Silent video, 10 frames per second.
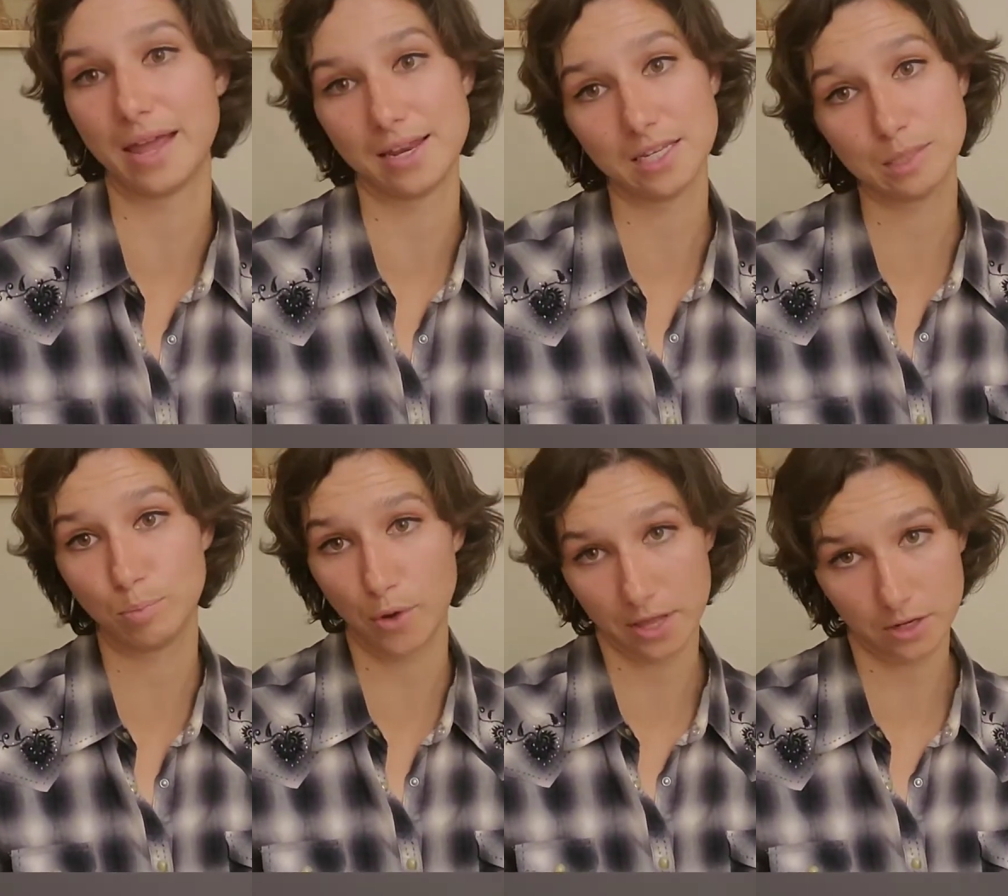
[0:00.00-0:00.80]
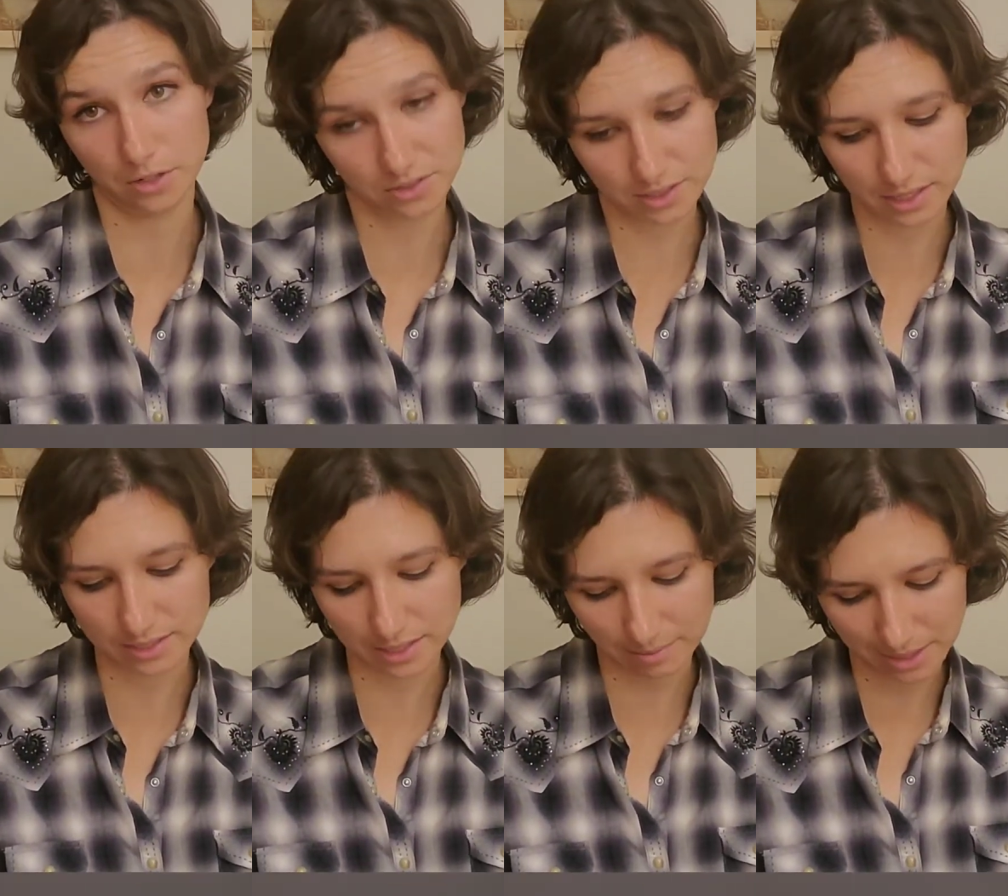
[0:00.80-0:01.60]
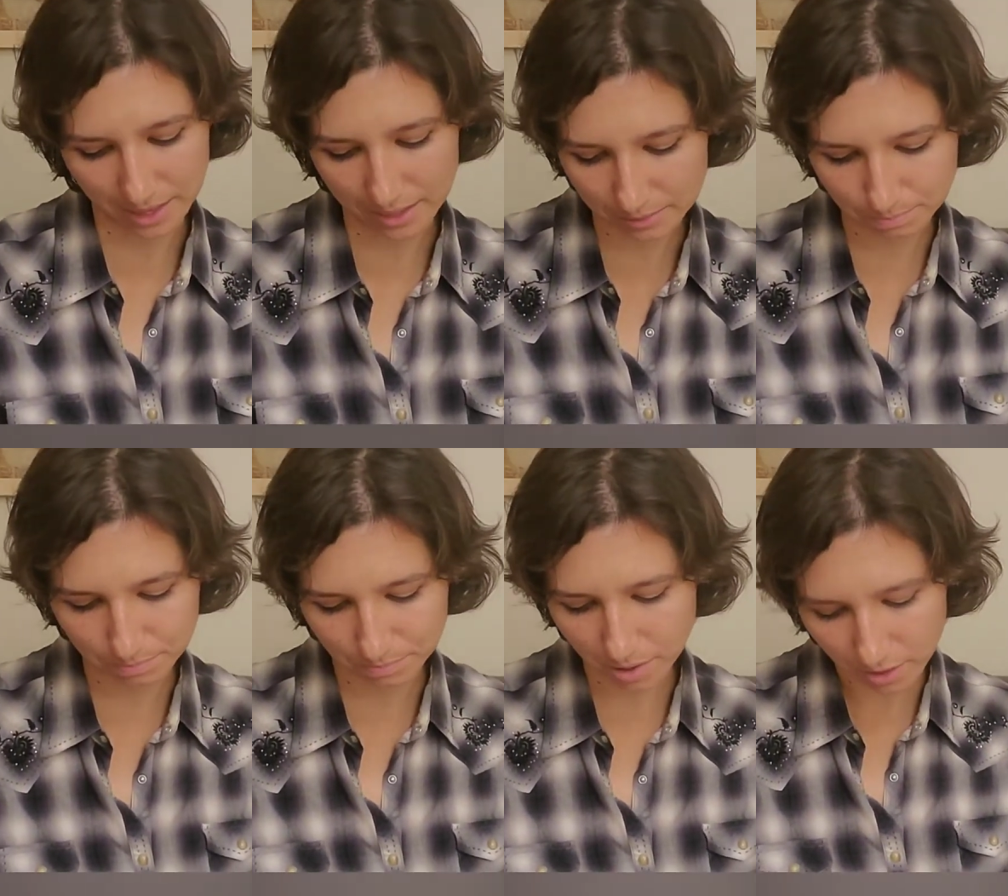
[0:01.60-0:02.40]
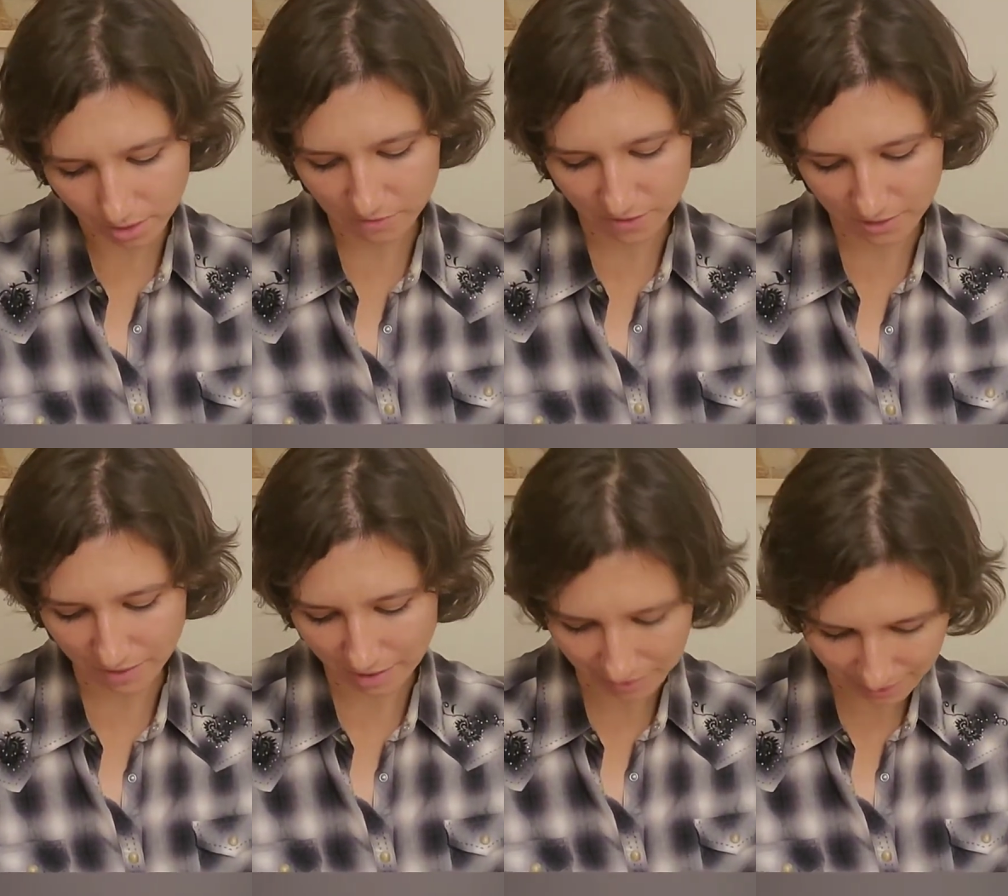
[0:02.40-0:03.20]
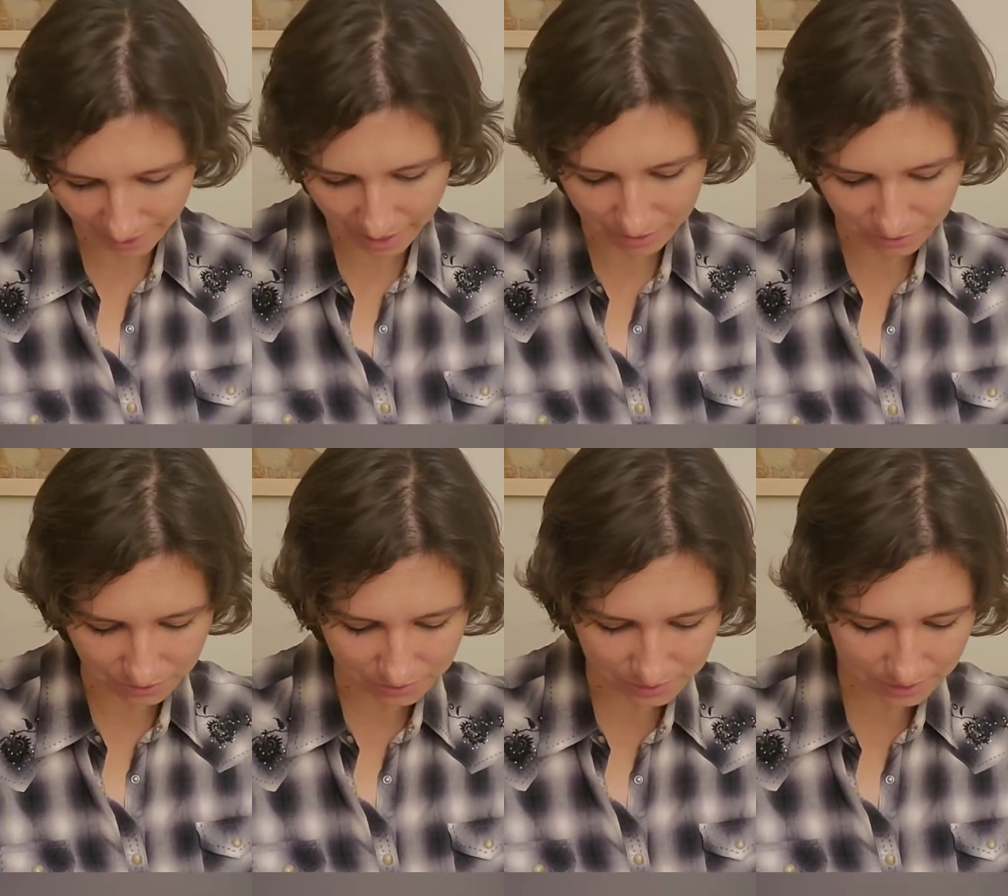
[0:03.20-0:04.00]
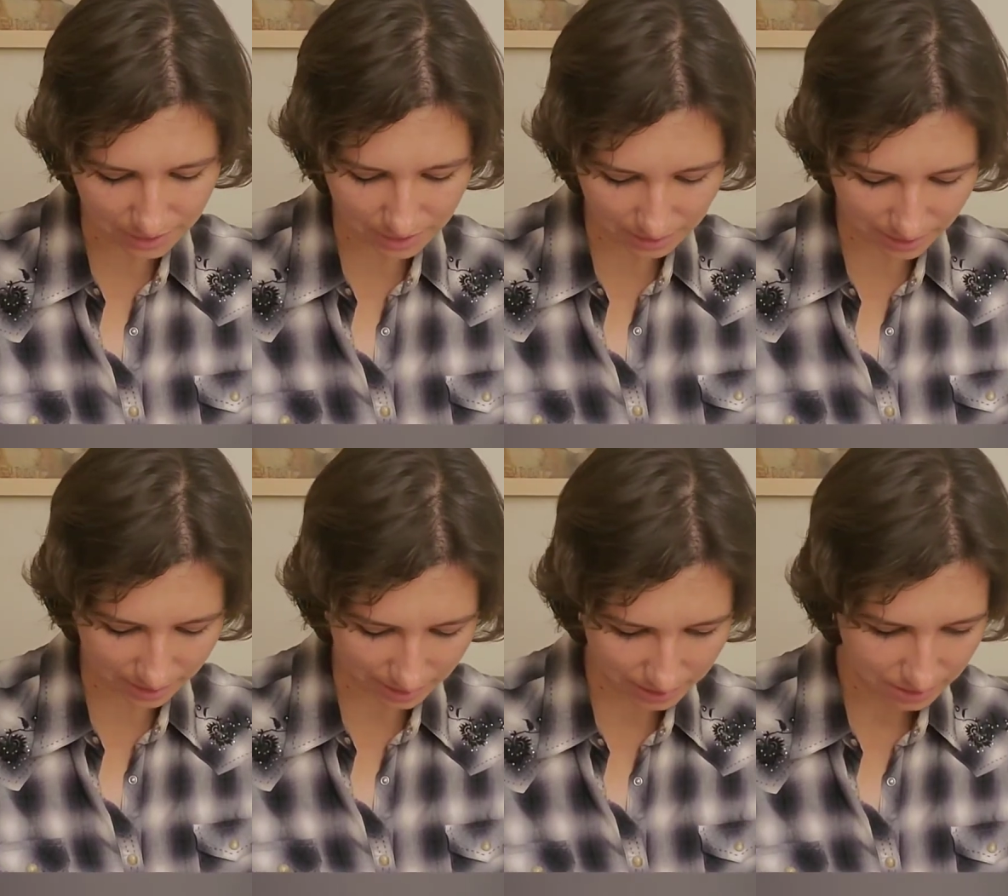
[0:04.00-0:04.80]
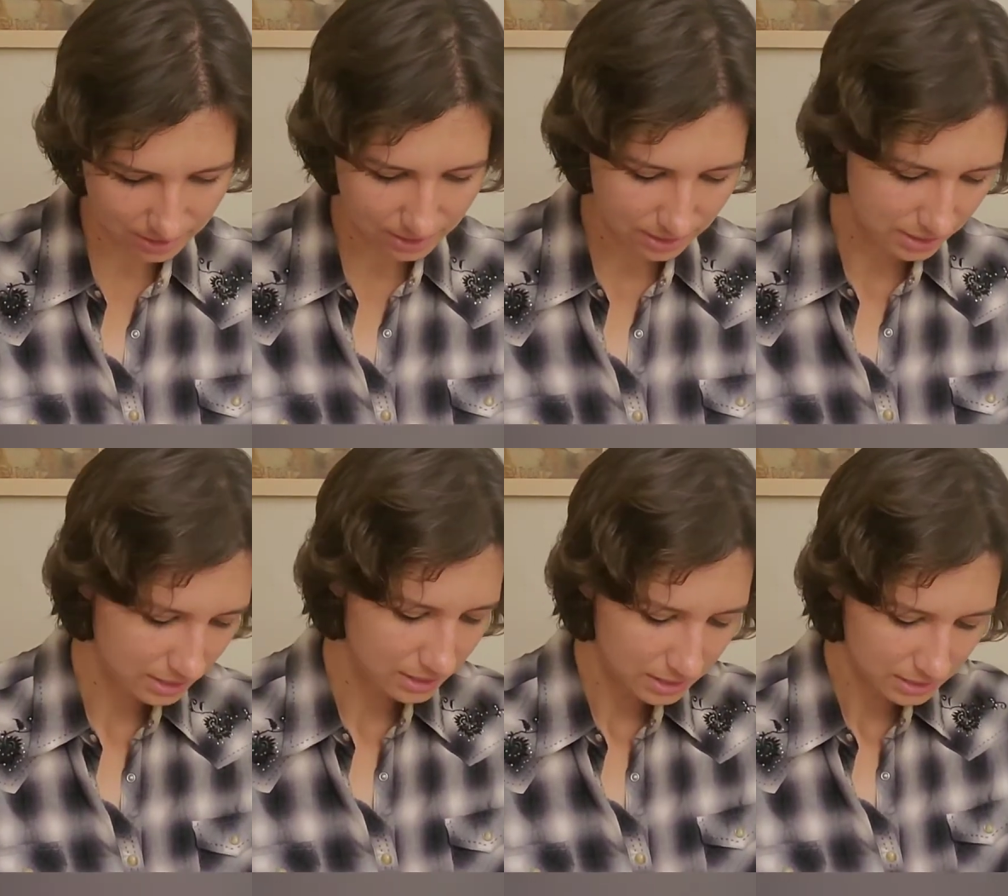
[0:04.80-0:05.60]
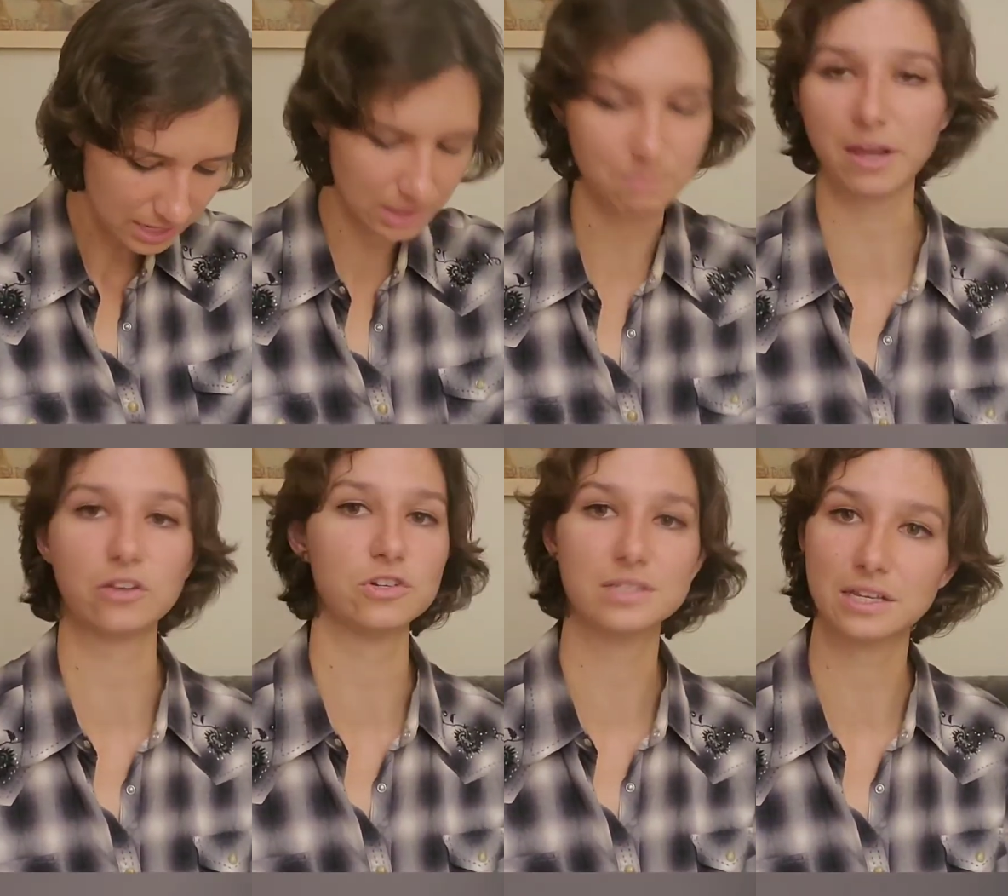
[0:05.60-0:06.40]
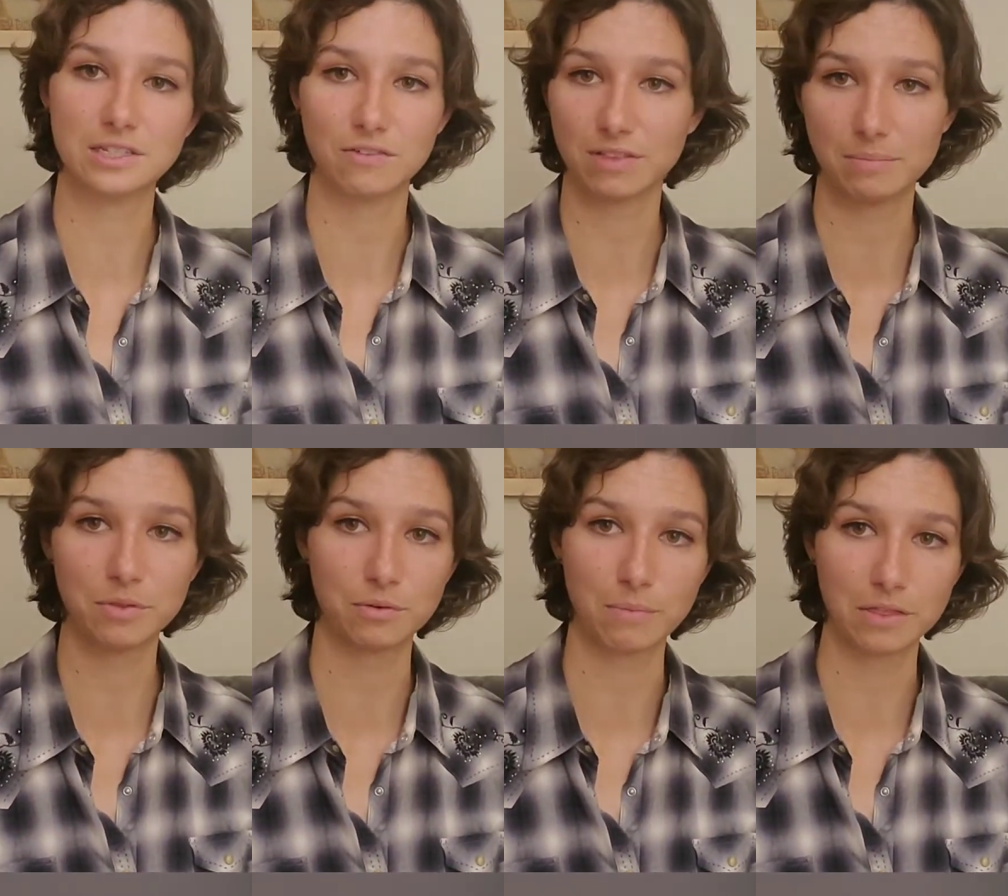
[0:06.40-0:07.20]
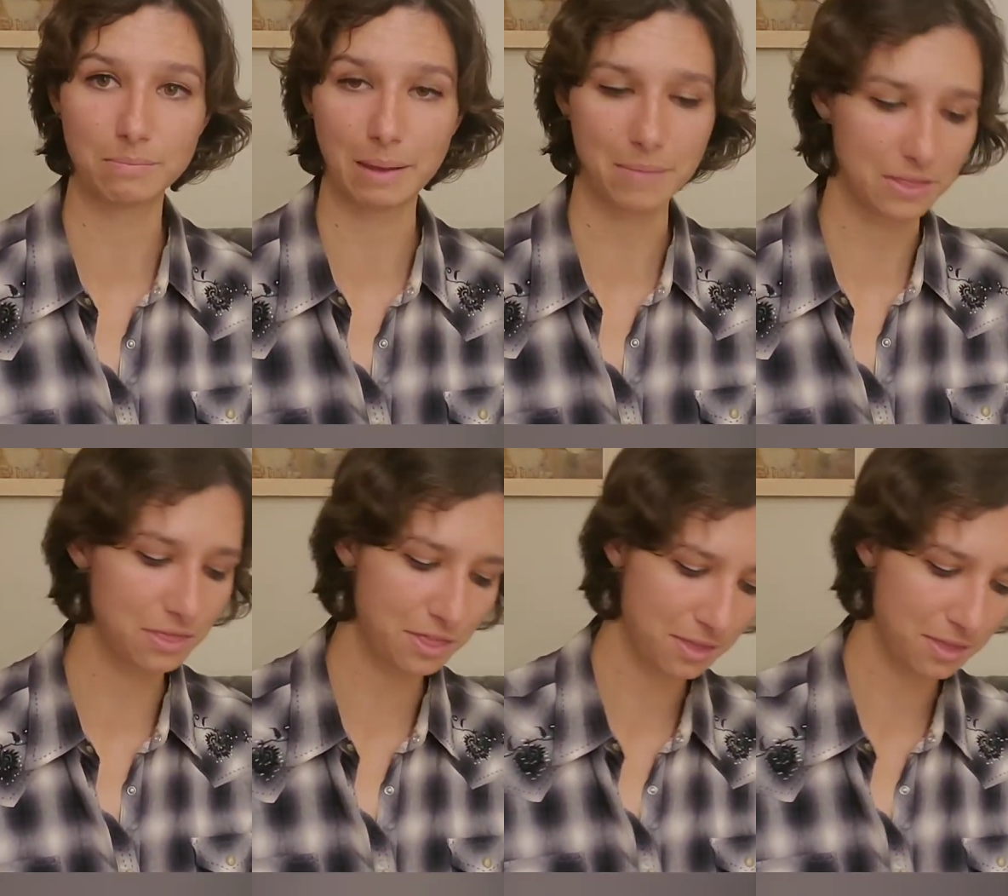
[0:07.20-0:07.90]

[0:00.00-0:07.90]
any spoilers, because I mean that's part of the fun of having the calendar, is seeing the pictures as you flip through month by month.